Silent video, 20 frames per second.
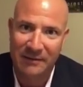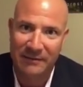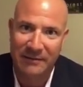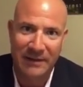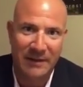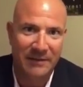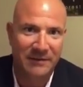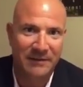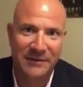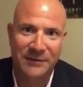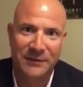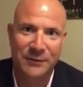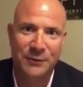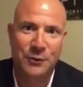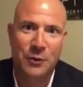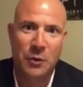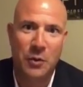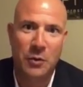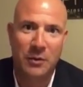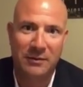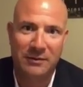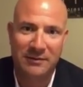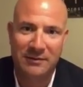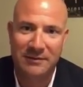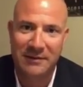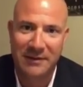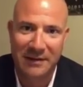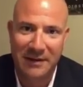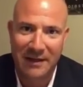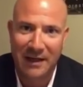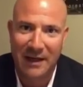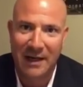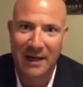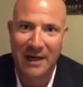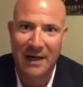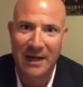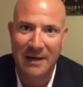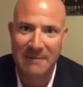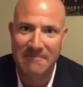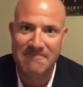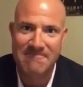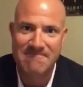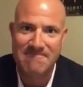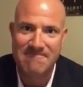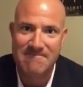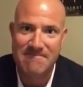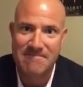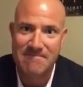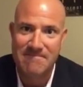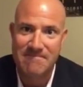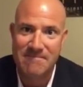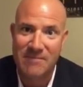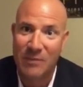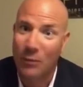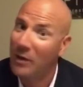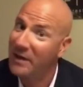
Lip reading: via physical gold. The